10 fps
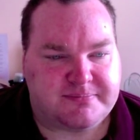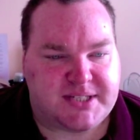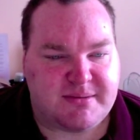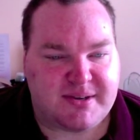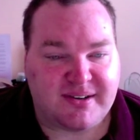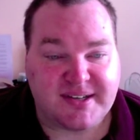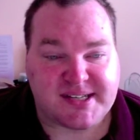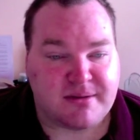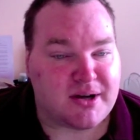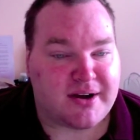to be honest,
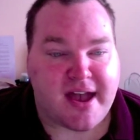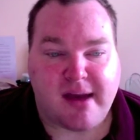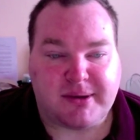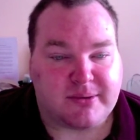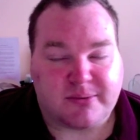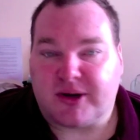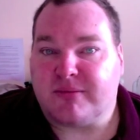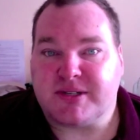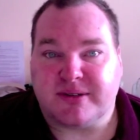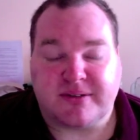I'm kind of happy with what I'm
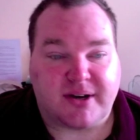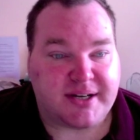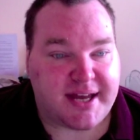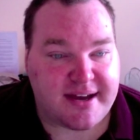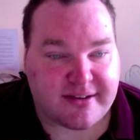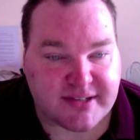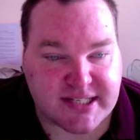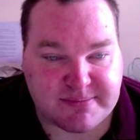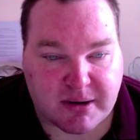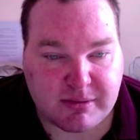doing right now. This
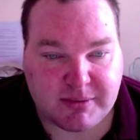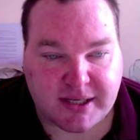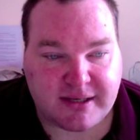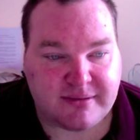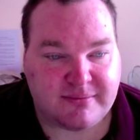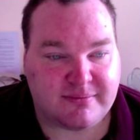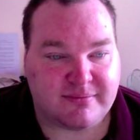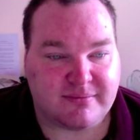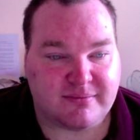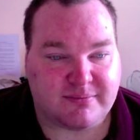is probably
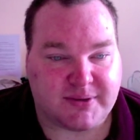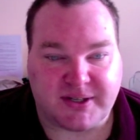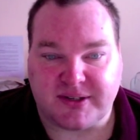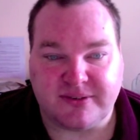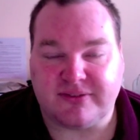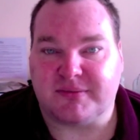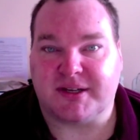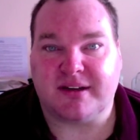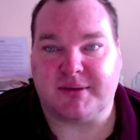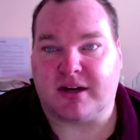pretty good for me.
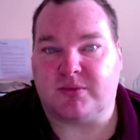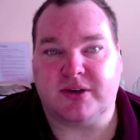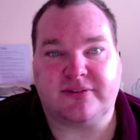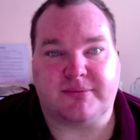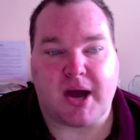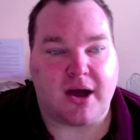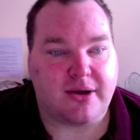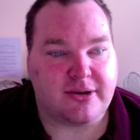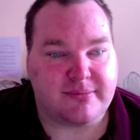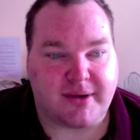I mean, I work from
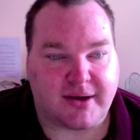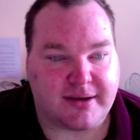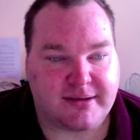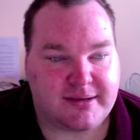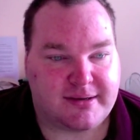home. I